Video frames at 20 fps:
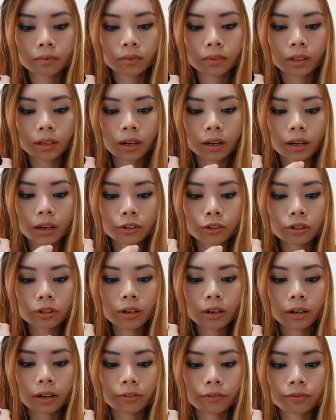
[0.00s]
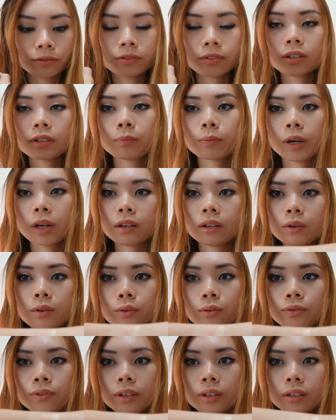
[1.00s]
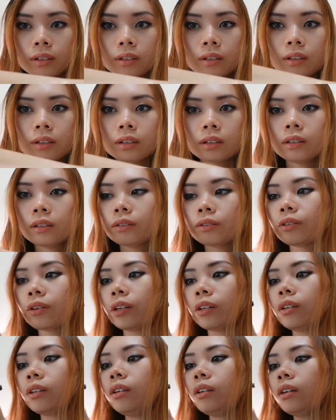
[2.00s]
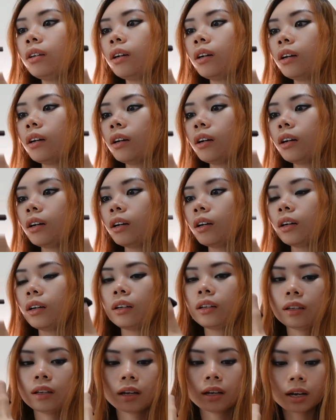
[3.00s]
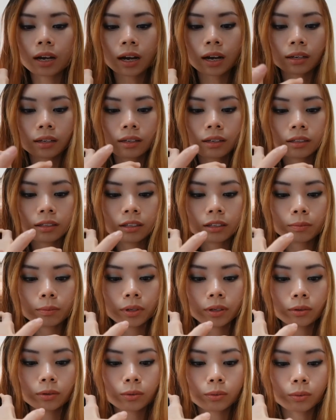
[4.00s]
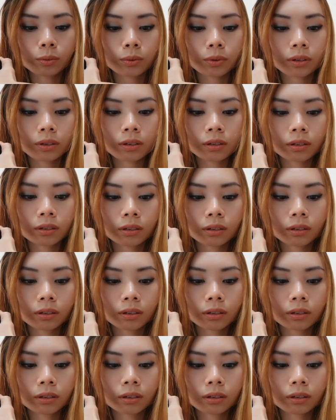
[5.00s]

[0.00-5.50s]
I actually have this palette over a year already, and I hardly dip into it